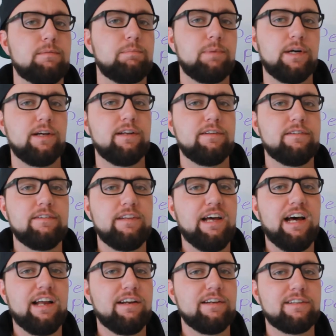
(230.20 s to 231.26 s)
but
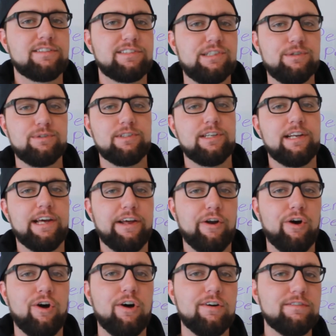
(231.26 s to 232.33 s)
not excuse it at
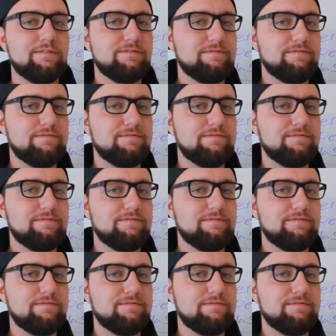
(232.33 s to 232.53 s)
all.